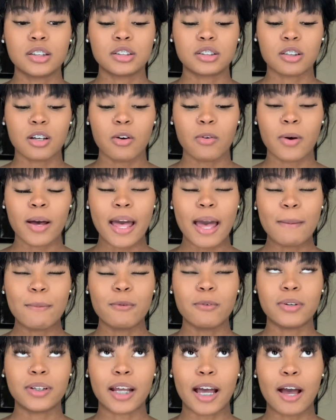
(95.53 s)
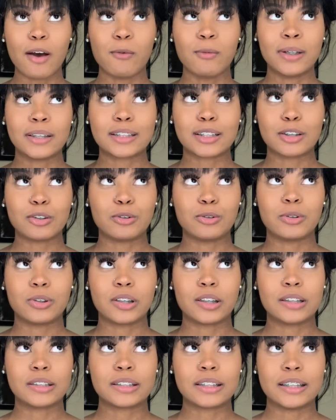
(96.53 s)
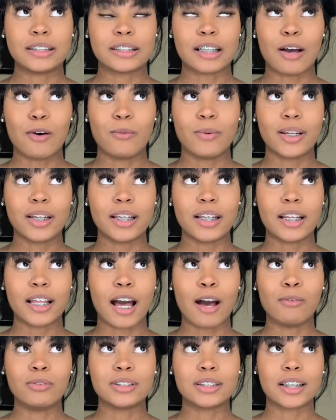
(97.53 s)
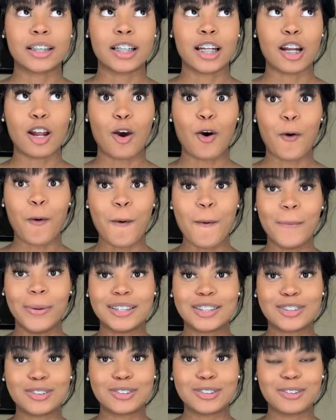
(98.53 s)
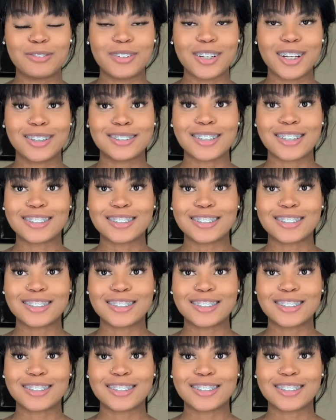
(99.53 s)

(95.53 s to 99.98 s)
So what happened when I went to Hooters is I was looking at a whole bunch of YouTube videos.